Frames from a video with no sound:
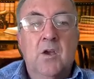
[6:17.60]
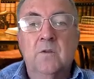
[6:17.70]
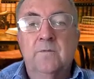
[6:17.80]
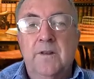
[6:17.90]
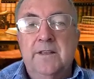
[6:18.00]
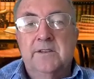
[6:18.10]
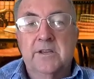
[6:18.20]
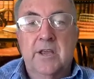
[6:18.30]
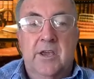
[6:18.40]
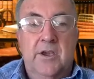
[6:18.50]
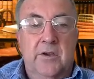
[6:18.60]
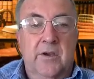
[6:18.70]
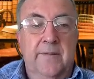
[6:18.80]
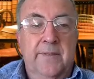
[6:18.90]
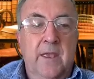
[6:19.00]
Conflict can
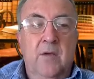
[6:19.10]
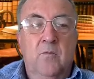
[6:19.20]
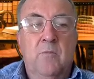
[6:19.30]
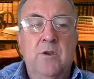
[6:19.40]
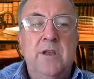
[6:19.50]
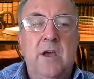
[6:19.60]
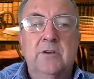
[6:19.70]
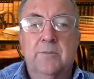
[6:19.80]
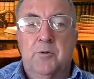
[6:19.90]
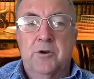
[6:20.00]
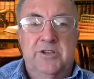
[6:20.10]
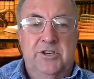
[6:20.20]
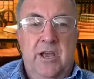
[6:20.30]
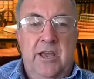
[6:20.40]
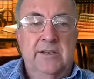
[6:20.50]
occur when we don't
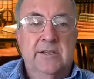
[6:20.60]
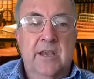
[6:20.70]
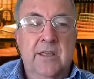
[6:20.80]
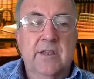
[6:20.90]
appreciate